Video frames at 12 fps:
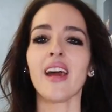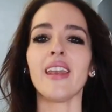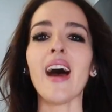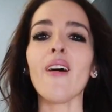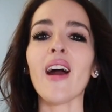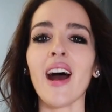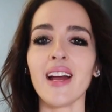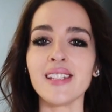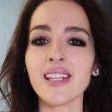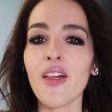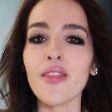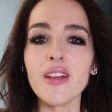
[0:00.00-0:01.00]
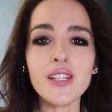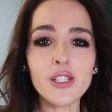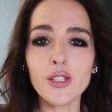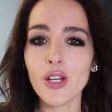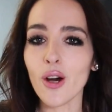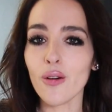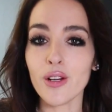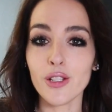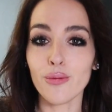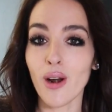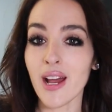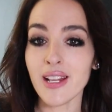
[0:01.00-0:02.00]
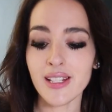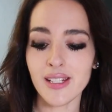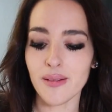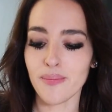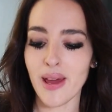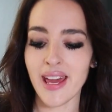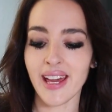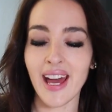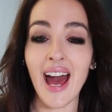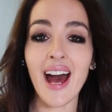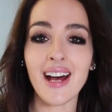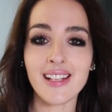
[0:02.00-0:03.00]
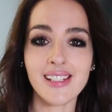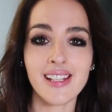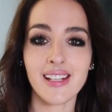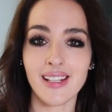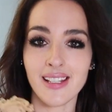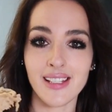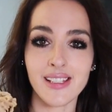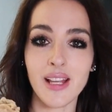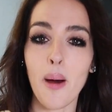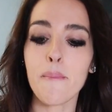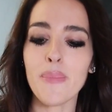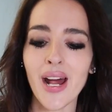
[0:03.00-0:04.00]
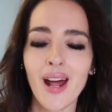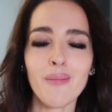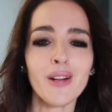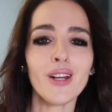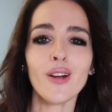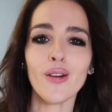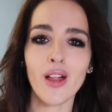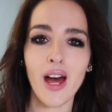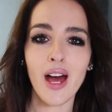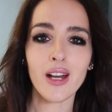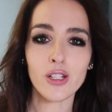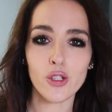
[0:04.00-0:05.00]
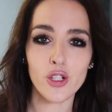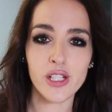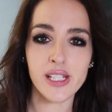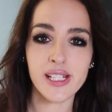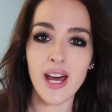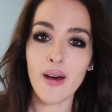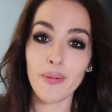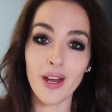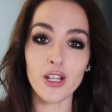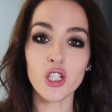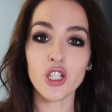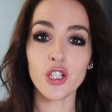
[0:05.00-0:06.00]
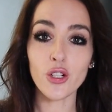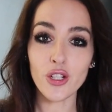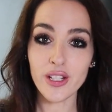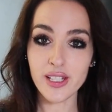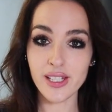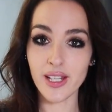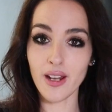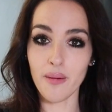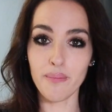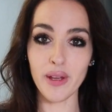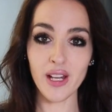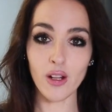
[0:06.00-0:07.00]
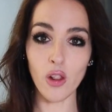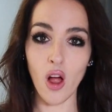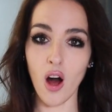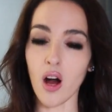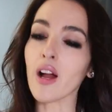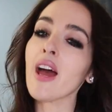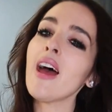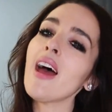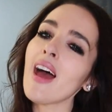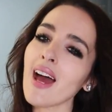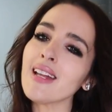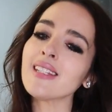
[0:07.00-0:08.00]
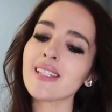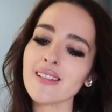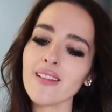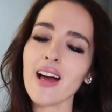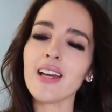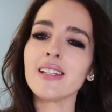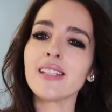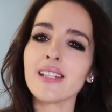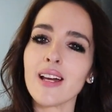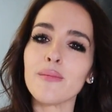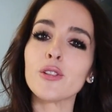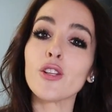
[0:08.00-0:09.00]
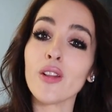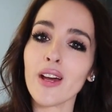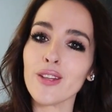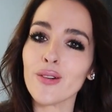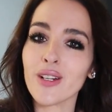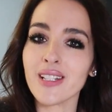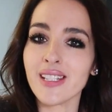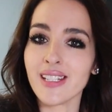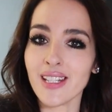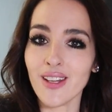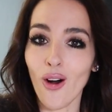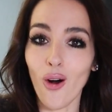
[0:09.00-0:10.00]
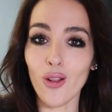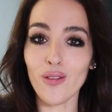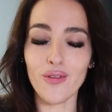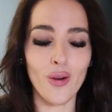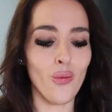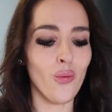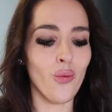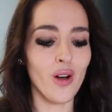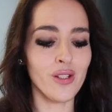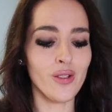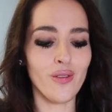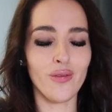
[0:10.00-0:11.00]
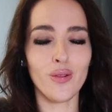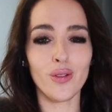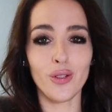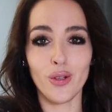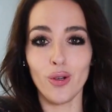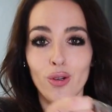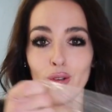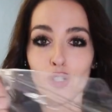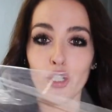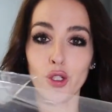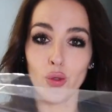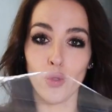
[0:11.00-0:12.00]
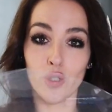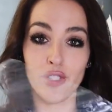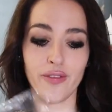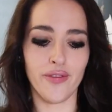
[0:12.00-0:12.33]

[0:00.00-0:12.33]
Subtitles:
Now guys, this dough is ready to bake as is, but I'm gonna go the extra step and chill this in a big log and slice them so that you can see all of the wonderful little jeweled